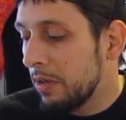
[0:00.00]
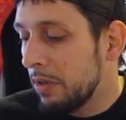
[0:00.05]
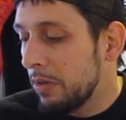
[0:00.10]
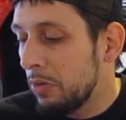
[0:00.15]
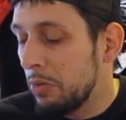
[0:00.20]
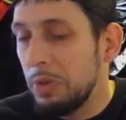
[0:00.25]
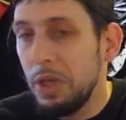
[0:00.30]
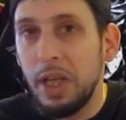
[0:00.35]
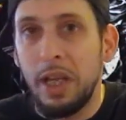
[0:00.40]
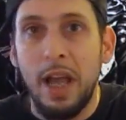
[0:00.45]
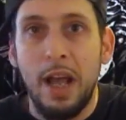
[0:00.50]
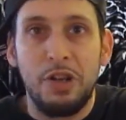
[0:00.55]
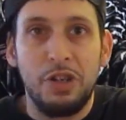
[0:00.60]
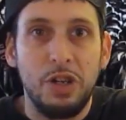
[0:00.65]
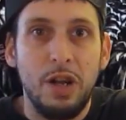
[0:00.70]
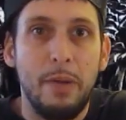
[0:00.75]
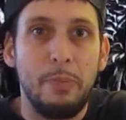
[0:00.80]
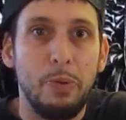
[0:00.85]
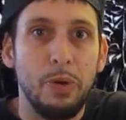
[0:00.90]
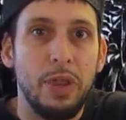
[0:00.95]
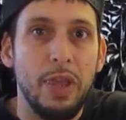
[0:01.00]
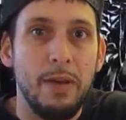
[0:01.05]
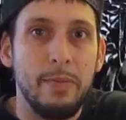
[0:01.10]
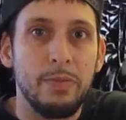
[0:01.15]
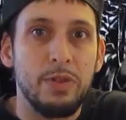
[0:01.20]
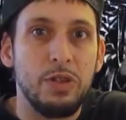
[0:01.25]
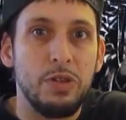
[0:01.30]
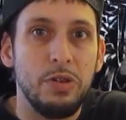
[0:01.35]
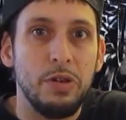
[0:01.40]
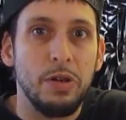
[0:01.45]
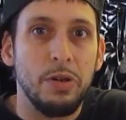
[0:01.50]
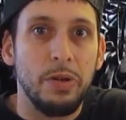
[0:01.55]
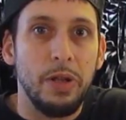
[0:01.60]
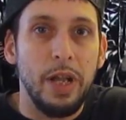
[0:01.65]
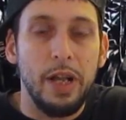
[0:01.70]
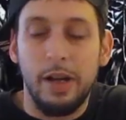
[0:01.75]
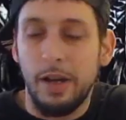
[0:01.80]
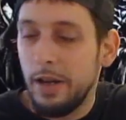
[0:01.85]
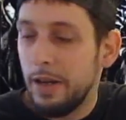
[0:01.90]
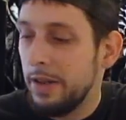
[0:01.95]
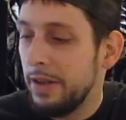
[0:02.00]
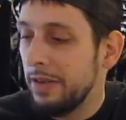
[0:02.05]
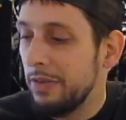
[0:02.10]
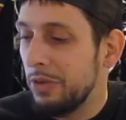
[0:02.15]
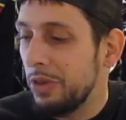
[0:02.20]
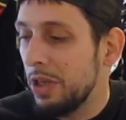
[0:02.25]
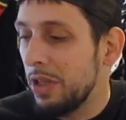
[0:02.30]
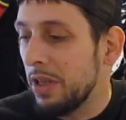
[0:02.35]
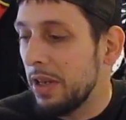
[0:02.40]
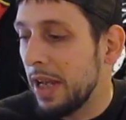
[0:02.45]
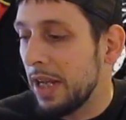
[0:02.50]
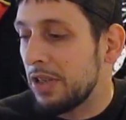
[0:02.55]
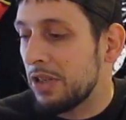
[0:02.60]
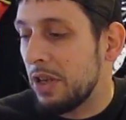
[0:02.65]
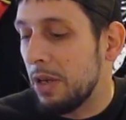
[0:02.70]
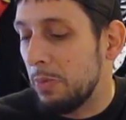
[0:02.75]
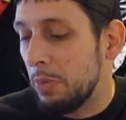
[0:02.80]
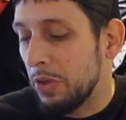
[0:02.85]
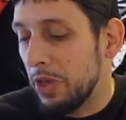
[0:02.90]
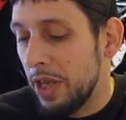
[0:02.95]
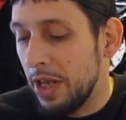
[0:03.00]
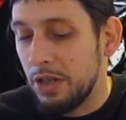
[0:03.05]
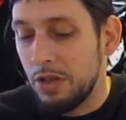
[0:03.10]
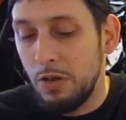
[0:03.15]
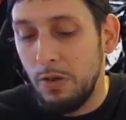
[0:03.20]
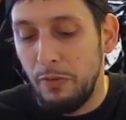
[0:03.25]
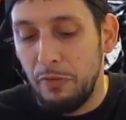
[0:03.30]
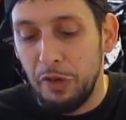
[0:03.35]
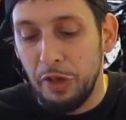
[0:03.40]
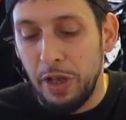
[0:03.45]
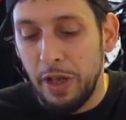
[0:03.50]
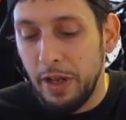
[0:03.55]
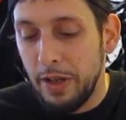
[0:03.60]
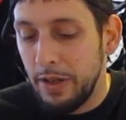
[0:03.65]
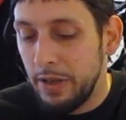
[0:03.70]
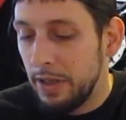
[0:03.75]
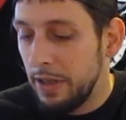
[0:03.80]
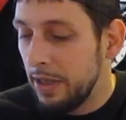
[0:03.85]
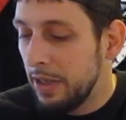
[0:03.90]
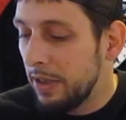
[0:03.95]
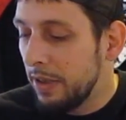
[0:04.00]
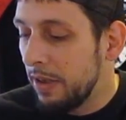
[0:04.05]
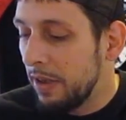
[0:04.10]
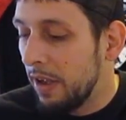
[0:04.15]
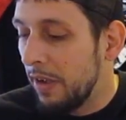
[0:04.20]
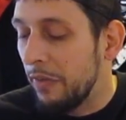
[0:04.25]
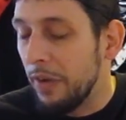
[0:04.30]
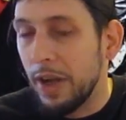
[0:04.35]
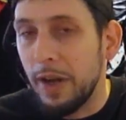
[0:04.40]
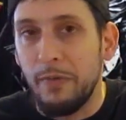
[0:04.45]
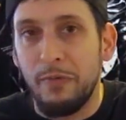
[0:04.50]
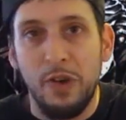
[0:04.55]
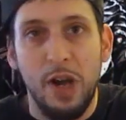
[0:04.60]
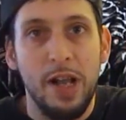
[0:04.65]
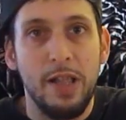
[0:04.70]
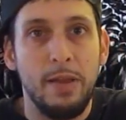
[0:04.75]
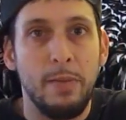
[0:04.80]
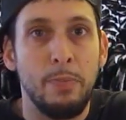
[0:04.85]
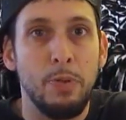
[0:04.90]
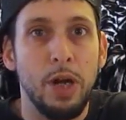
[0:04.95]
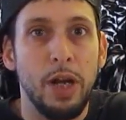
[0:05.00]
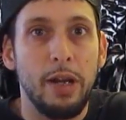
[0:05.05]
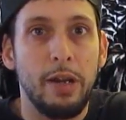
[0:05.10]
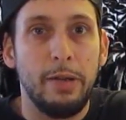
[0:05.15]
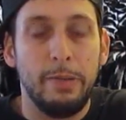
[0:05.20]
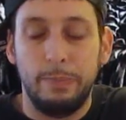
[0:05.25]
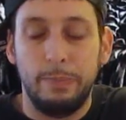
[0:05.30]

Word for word: We'll be catching up with him sooner or later, in the next couple days, hopefully, if I can find the prick.